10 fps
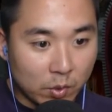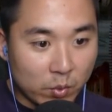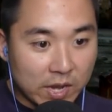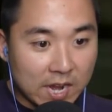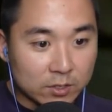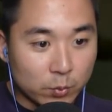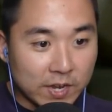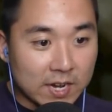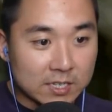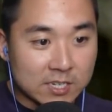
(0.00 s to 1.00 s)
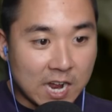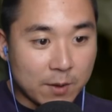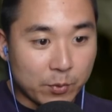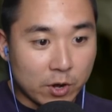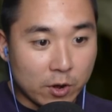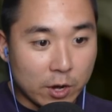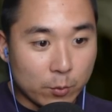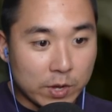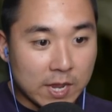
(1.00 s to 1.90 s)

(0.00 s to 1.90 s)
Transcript: But we gotta stop her, all right?